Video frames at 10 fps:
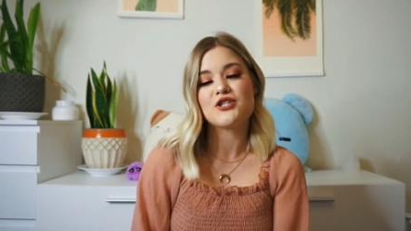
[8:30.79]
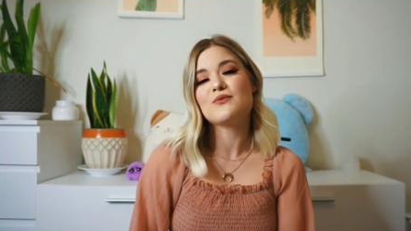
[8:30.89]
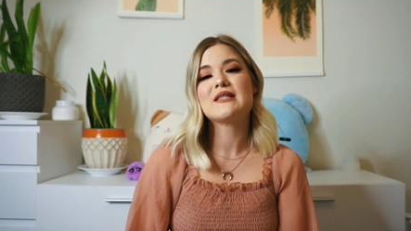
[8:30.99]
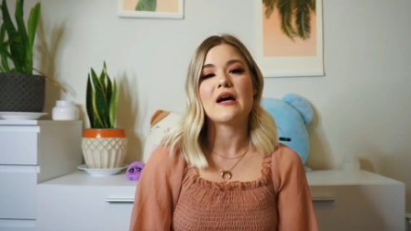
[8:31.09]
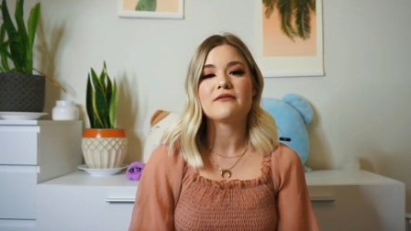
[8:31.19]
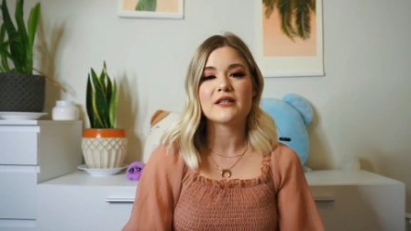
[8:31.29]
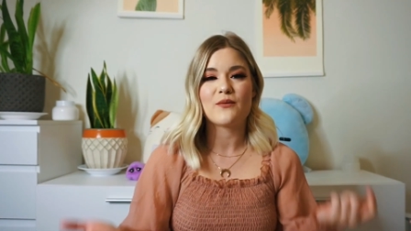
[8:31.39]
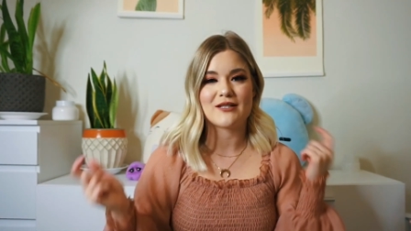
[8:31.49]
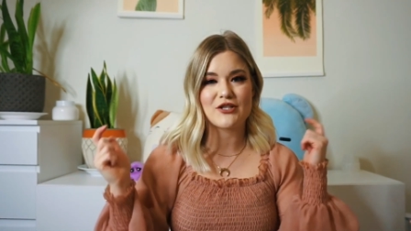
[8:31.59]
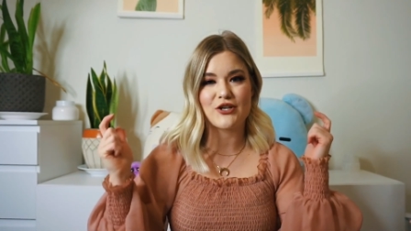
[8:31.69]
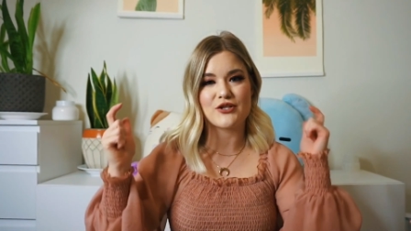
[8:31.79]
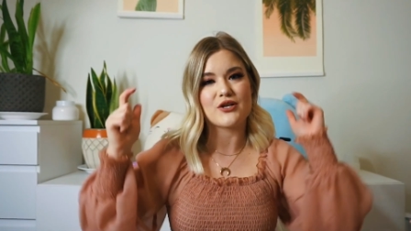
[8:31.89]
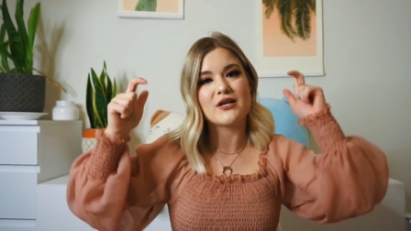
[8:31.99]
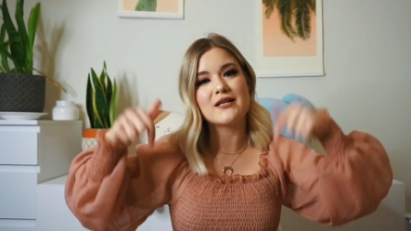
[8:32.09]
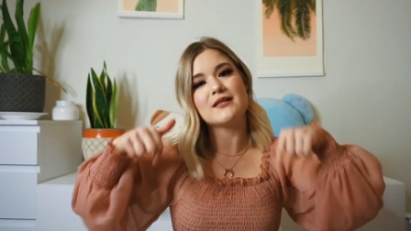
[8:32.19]
You definitely wanna turn
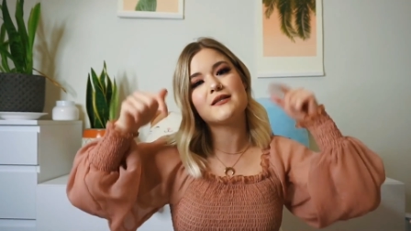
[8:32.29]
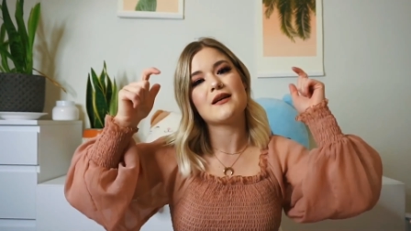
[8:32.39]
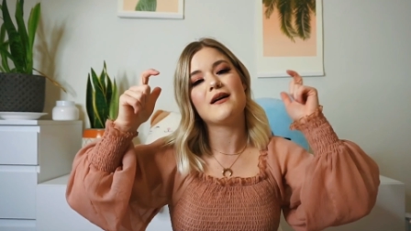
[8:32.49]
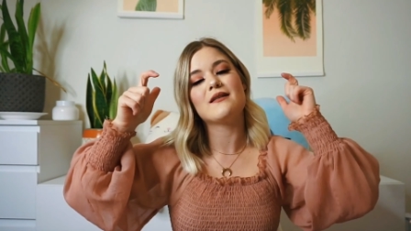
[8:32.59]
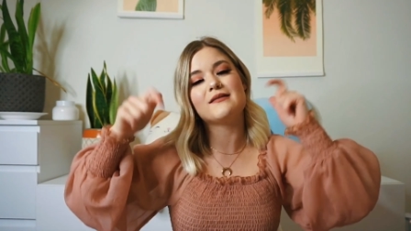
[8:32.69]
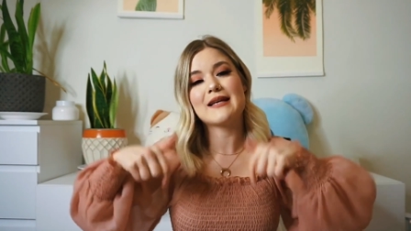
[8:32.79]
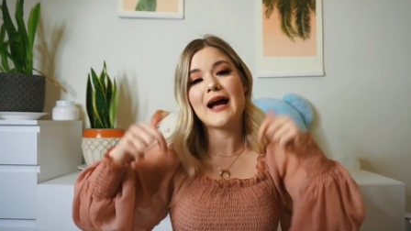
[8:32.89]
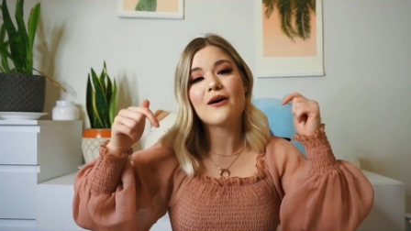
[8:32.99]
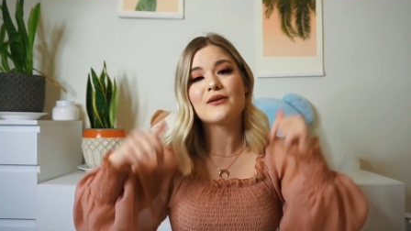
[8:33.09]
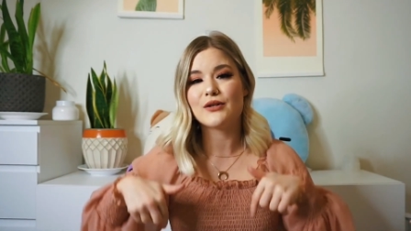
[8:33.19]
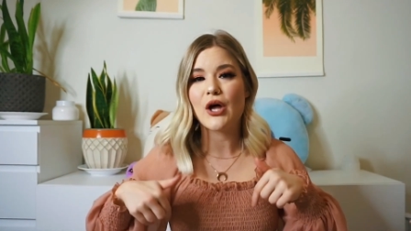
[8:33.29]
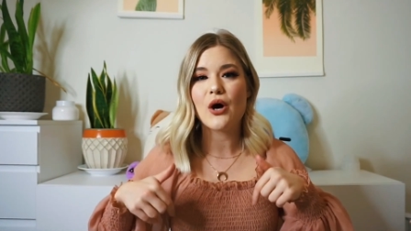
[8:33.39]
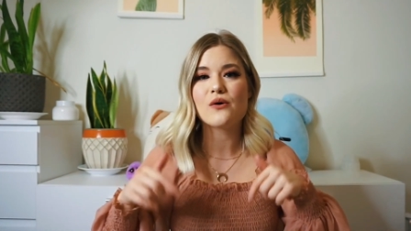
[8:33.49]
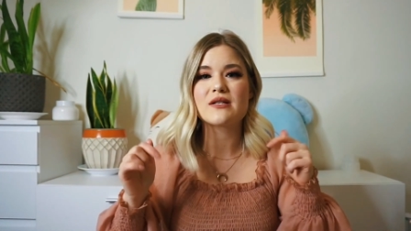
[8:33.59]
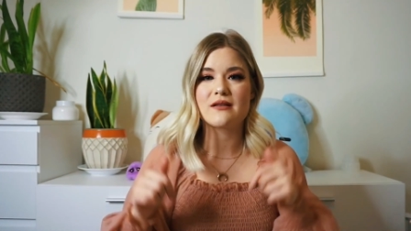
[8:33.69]
your heats down
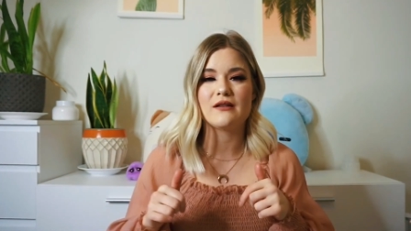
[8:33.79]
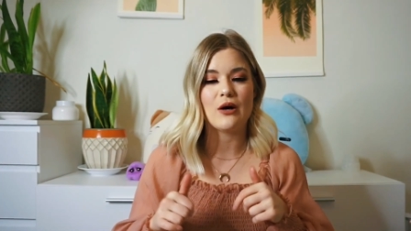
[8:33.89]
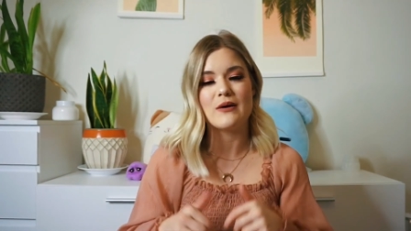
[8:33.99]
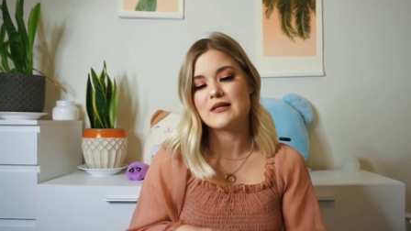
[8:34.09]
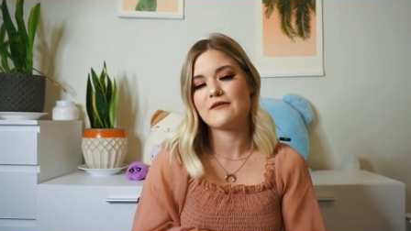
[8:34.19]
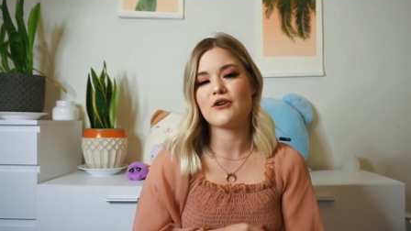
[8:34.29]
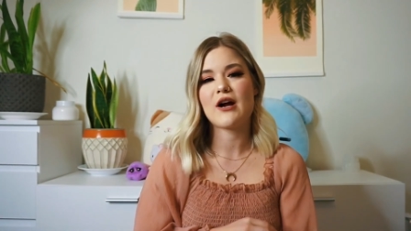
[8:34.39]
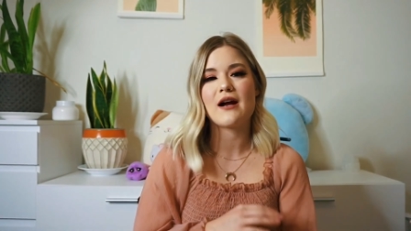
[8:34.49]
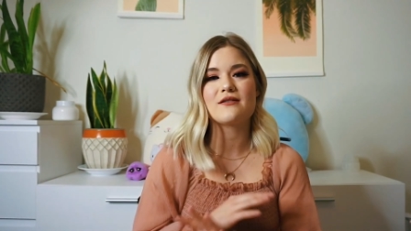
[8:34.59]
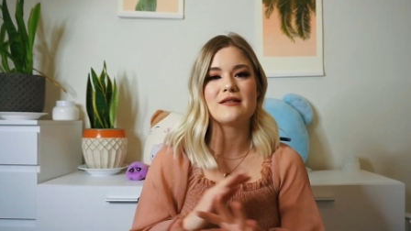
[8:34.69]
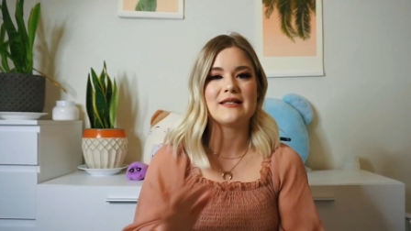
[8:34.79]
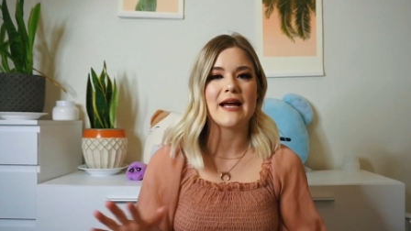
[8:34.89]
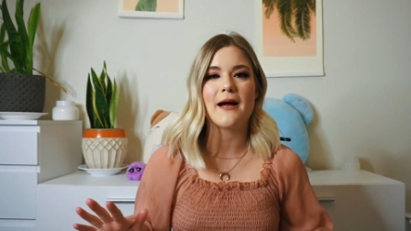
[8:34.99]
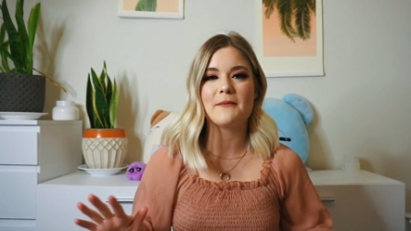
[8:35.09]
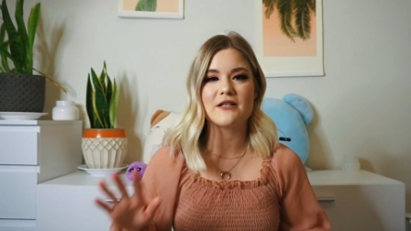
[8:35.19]
low to the lowest. If your hair is
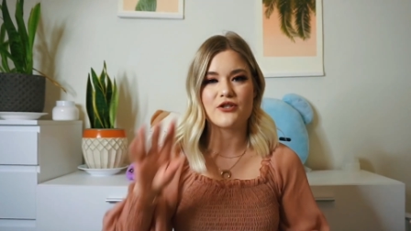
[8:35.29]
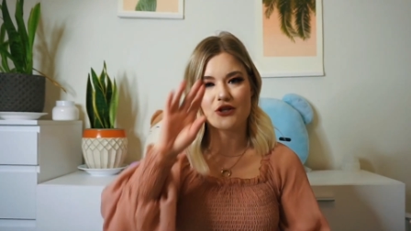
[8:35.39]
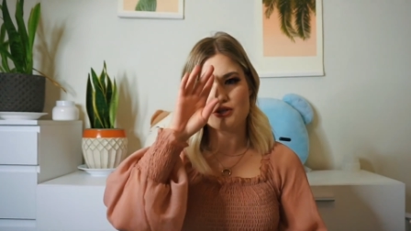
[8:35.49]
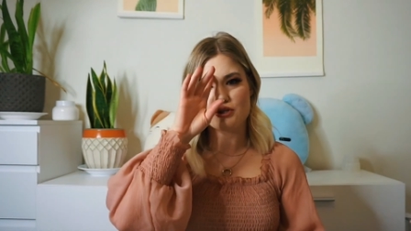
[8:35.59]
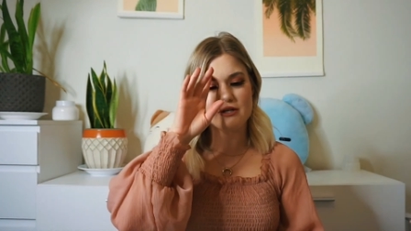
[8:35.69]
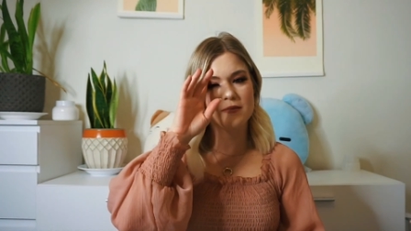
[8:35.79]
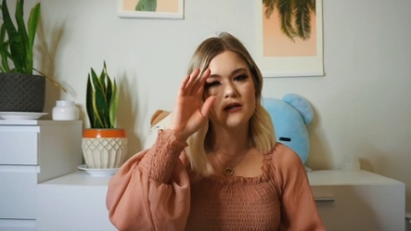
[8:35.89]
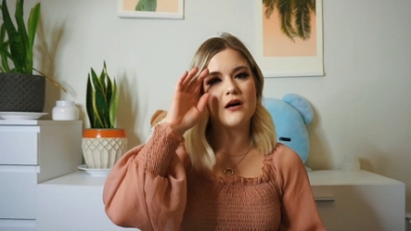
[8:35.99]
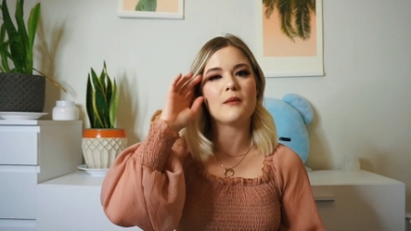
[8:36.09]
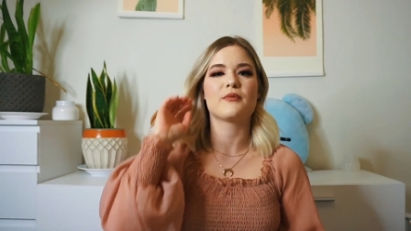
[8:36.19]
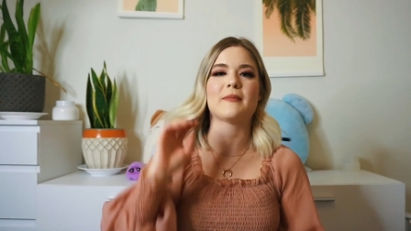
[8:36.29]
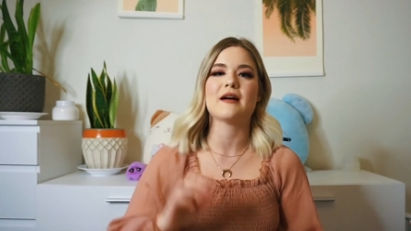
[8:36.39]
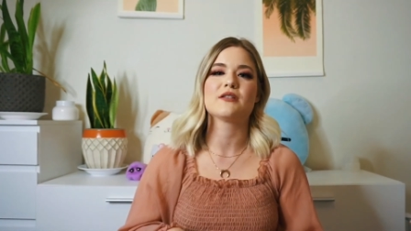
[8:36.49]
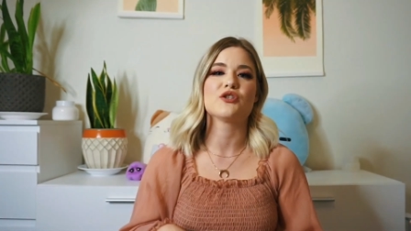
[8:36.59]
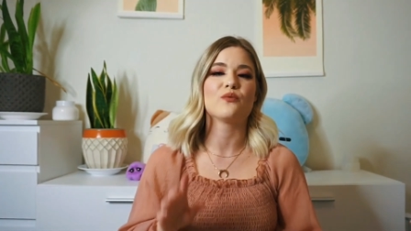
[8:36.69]
damaged or extremely
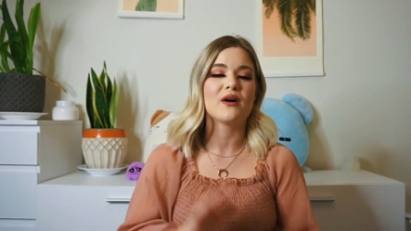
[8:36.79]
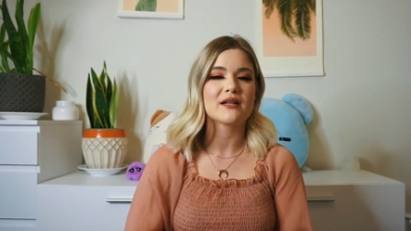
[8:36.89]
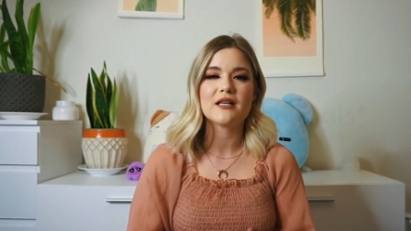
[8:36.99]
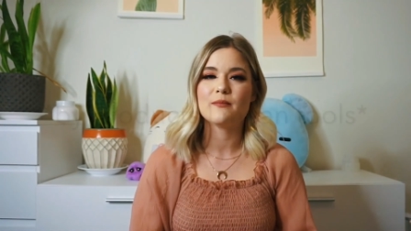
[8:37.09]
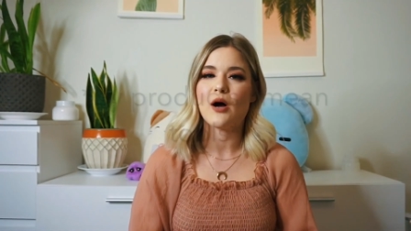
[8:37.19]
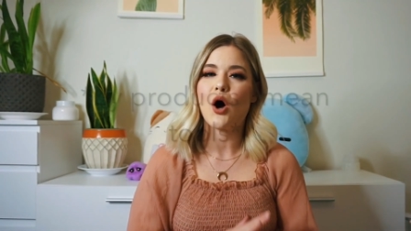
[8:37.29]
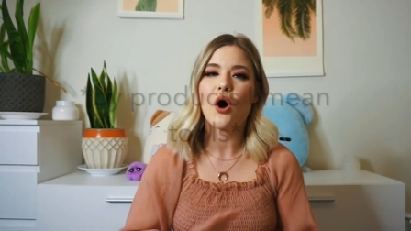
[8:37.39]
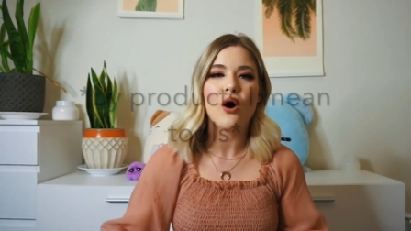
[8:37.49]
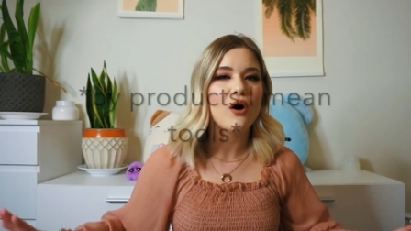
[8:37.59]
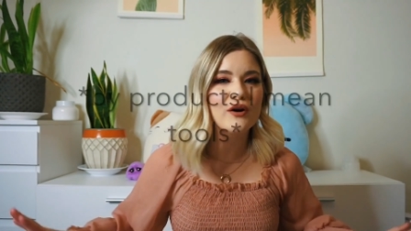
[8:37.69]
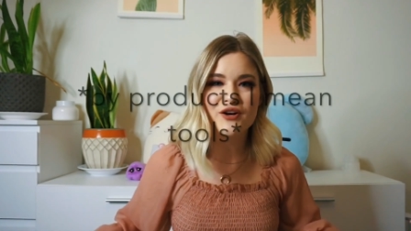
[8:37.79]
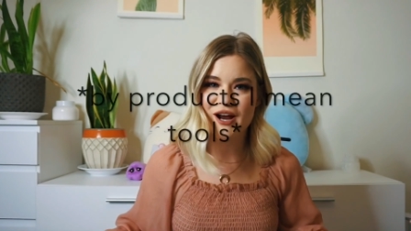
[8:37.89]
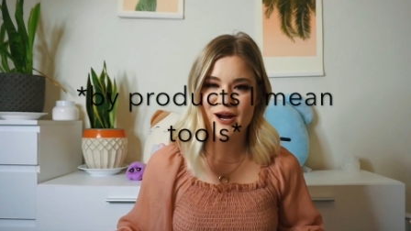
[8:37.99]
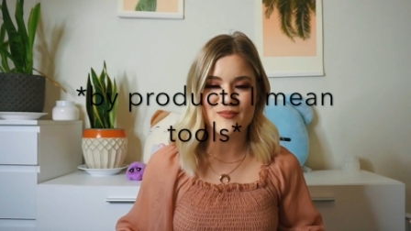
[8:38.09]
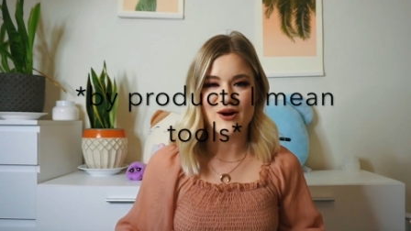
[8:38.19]
compromised, you wanna keep all your
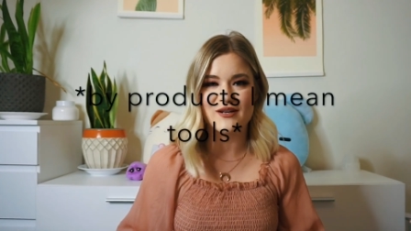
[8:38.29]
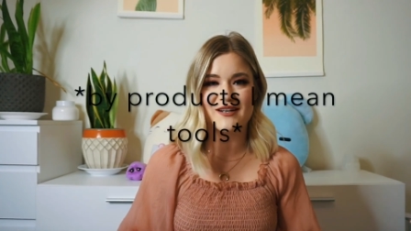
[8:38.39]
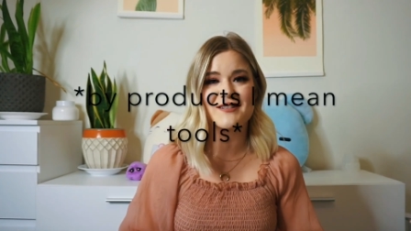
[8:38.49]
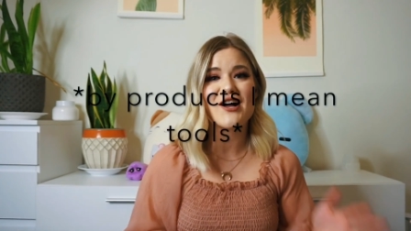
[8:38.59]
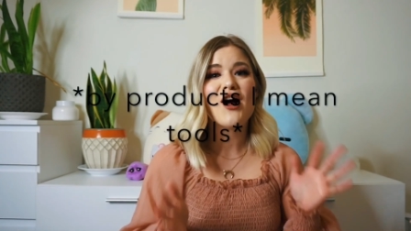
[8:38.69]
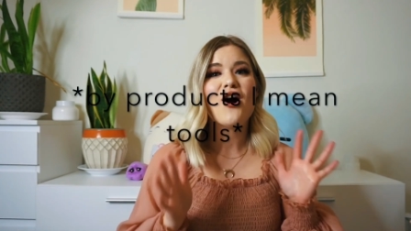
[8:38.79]
hair products